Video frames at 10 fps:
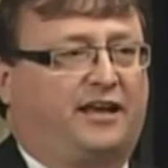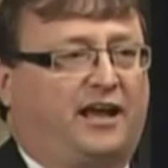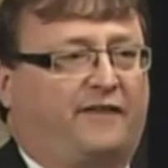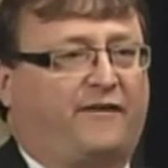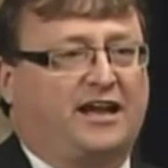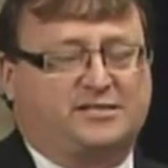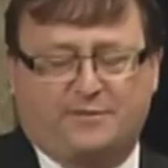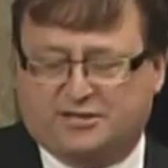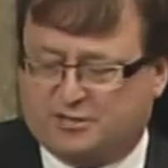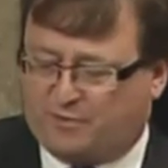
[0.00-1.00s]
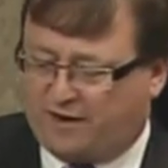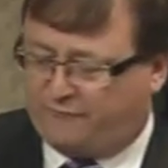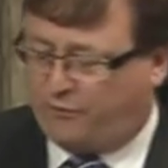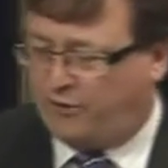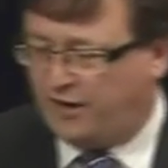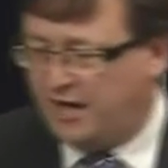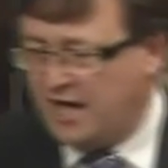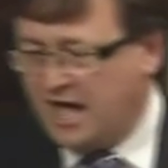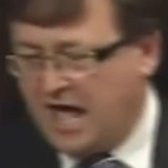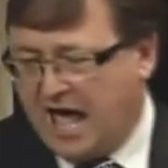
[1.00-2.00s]
the Finance Minister brought forward,
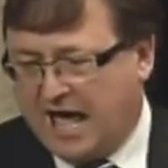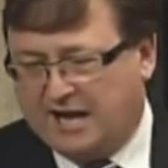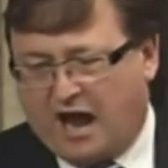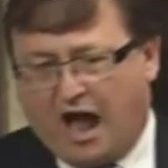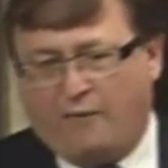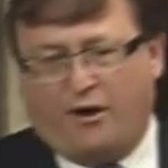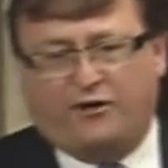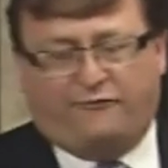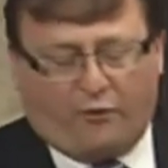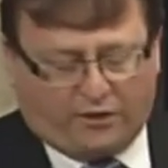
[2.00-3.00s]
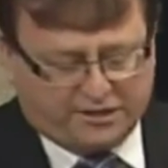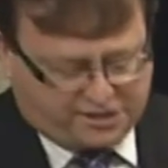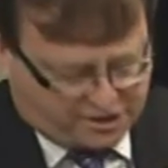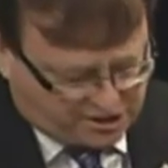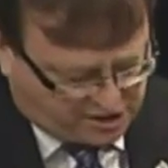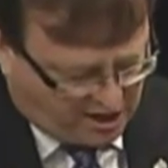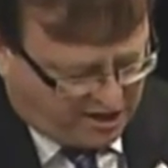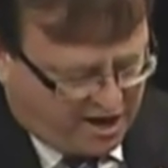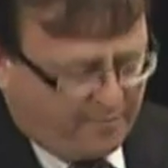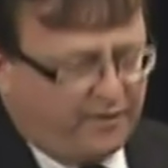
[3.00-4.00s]
and I want to focus just on
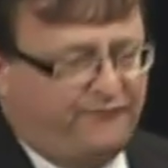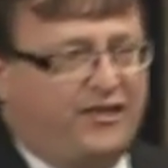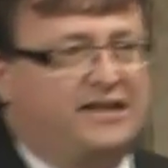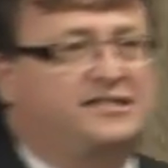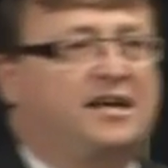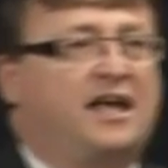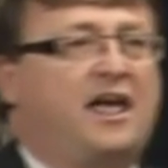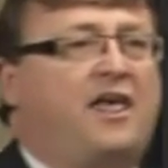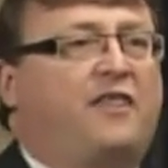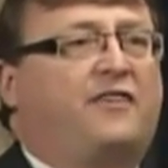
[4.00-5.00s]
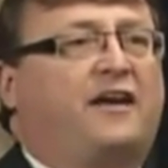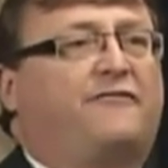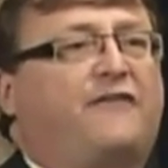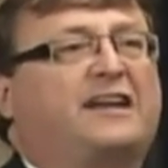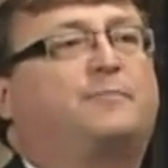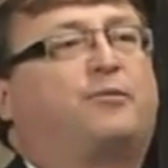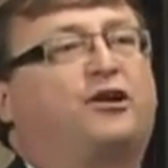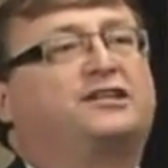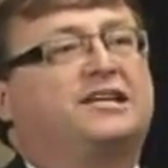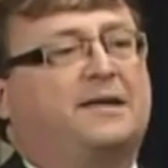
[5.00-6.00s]
a number of things that affect
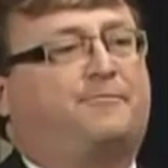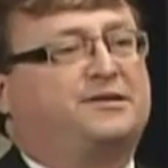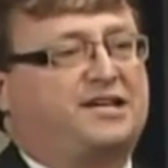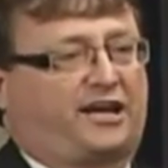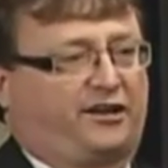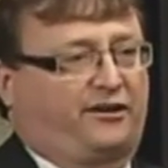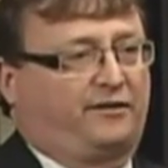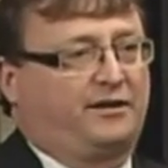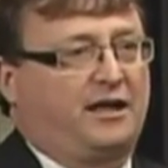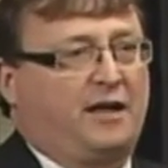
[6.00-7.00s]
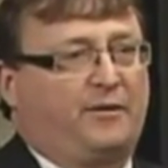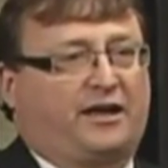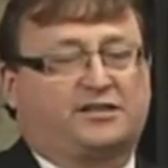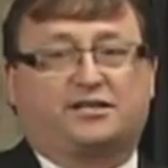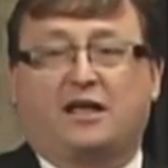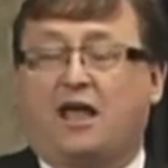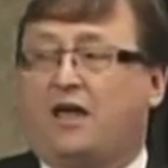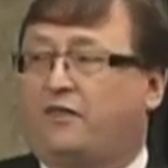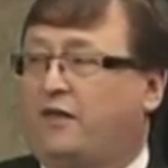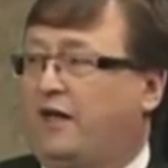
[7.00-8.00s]
Burlington in particular, because
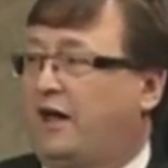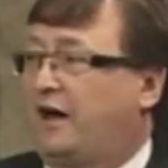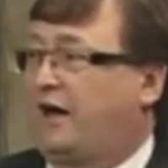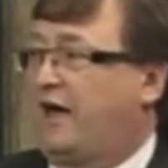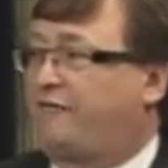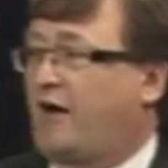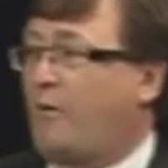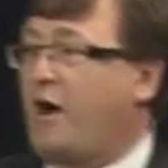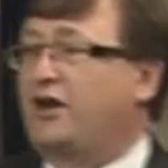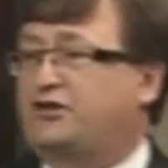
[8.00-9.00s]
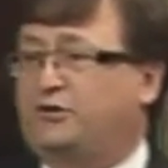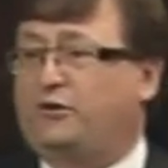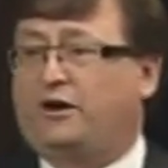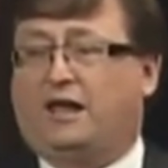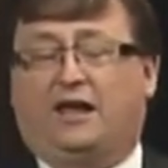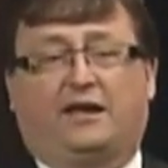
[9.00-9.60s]
if I wanted to